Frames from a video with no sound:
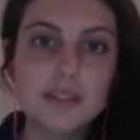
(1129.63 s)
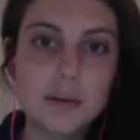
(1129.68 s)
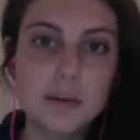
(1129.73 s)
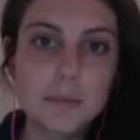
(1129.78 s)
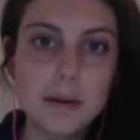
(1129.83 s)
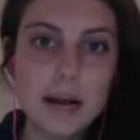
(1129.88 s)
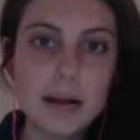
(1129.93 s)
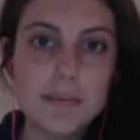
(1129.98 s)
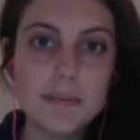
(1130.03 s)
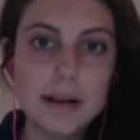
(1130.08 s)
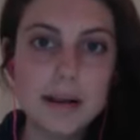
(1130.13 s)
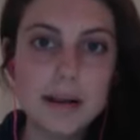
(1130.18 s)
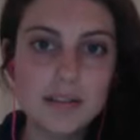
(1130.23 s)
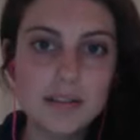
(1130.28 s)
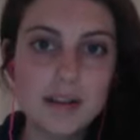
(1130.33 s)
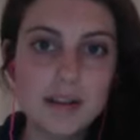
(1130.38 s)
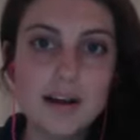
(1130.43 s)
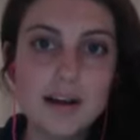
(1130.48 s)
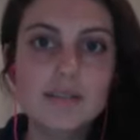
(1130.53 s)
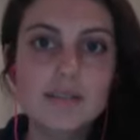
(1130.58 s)
combine my
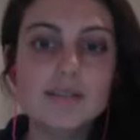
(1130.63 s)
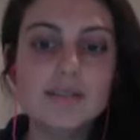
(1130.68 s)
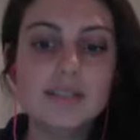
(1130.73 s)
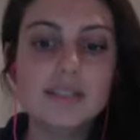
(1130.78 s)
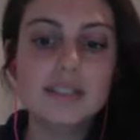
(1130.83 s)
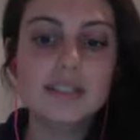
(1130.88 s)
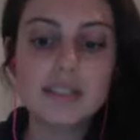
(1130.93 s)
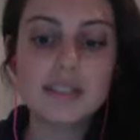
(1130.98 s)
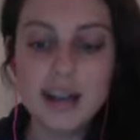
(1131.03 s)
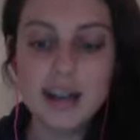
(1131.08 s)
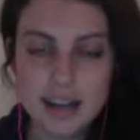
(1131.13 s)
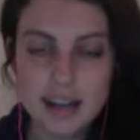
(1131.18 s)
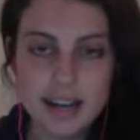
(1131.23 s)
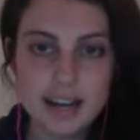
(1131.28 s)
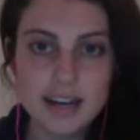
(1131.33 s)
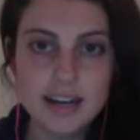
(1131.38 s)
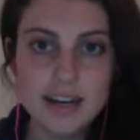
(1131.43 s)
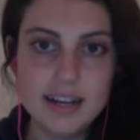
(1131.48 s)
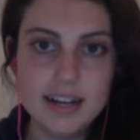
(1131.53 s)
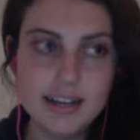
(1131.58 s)
love of
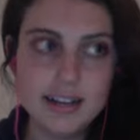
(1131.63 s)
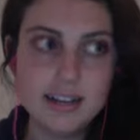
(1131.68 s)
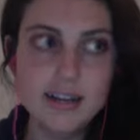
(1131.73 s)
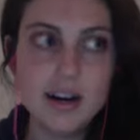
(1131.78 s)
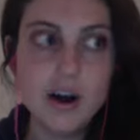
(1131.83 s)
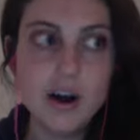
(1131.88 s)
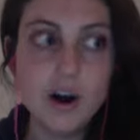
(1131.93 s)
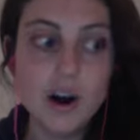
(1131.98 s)
design and